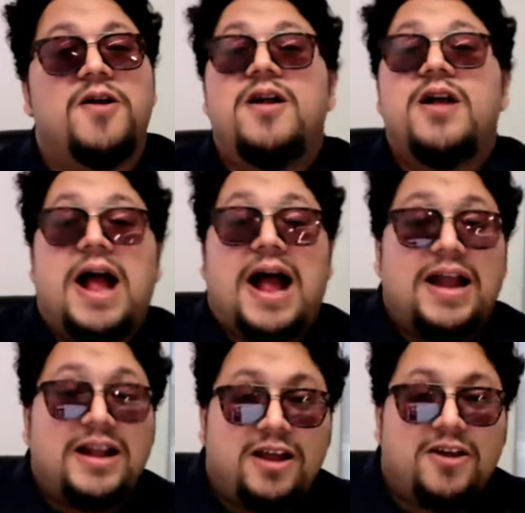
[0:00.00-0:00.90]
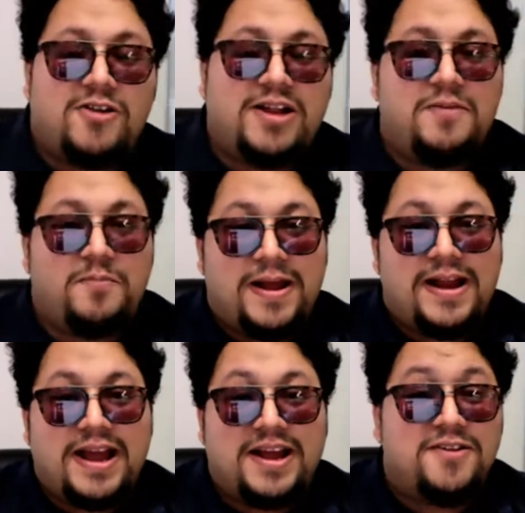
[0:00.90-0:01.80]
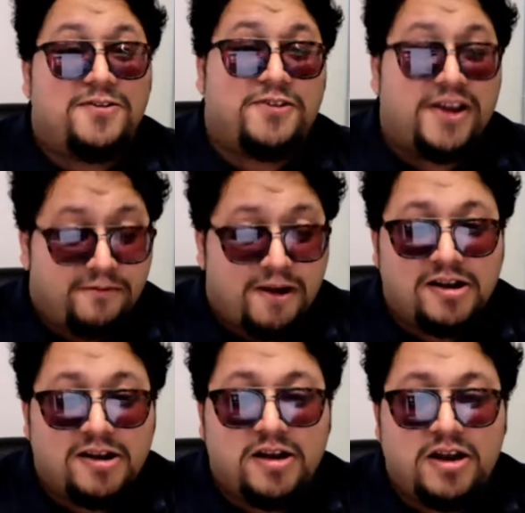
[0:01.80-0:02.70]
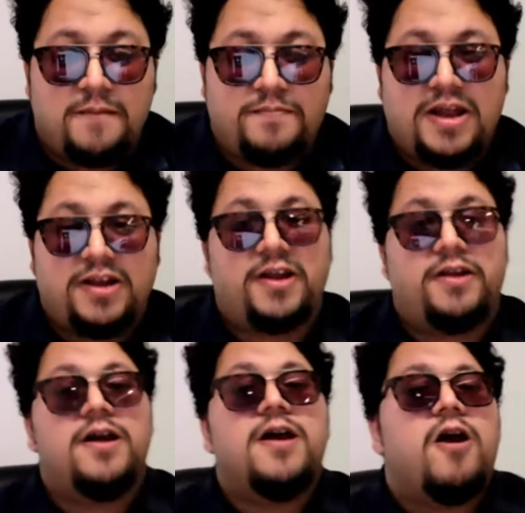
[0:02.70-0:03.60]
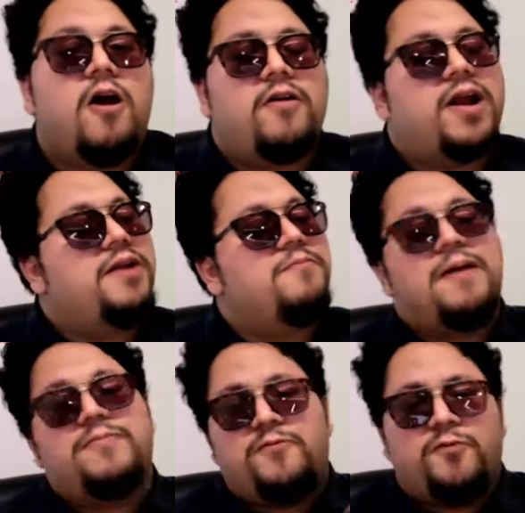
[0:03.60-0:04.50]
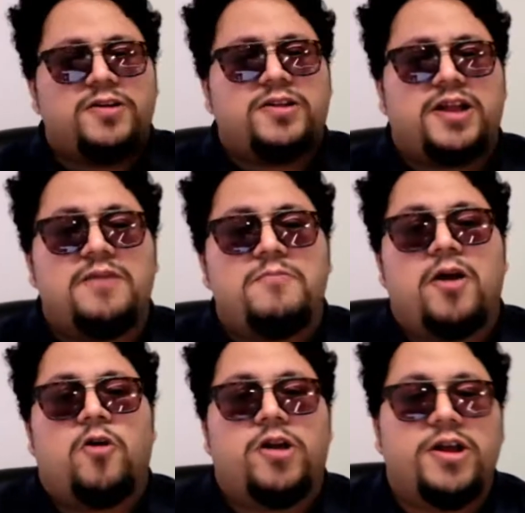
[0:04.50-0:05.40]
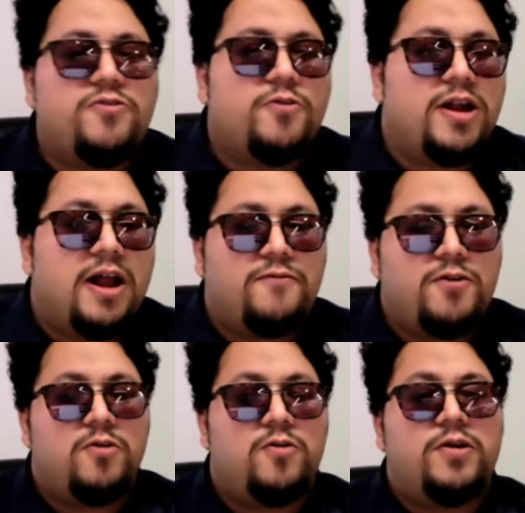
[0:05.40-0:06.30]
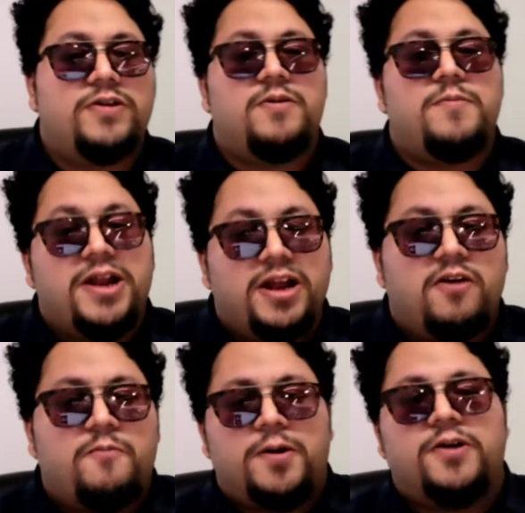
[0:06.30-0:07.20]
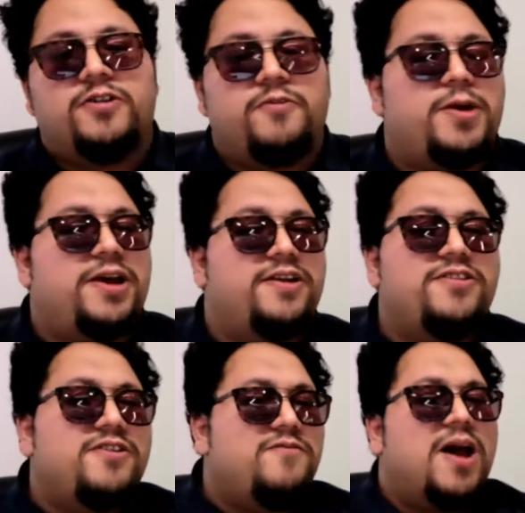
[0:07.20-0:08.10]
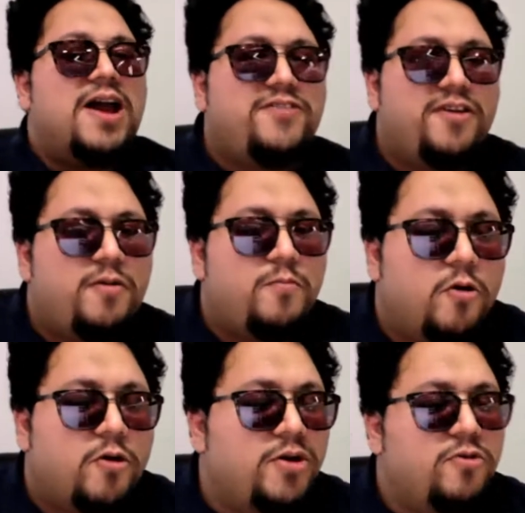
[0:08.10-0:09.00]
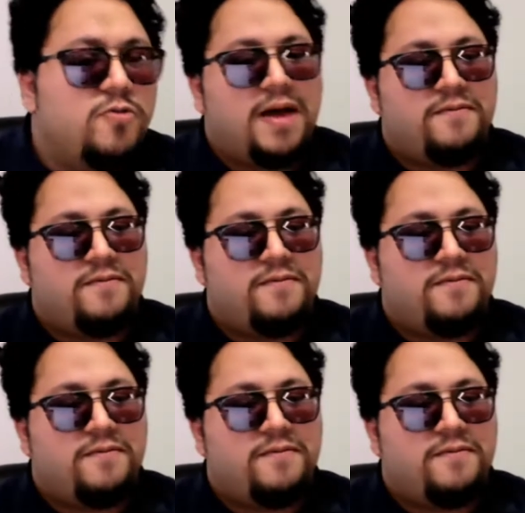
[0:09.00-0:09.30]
and click on that bell icon to stay regularly updated. All right, ma'am. The first thing my audience would love to know is the meaning of perseverance and why is it important to have?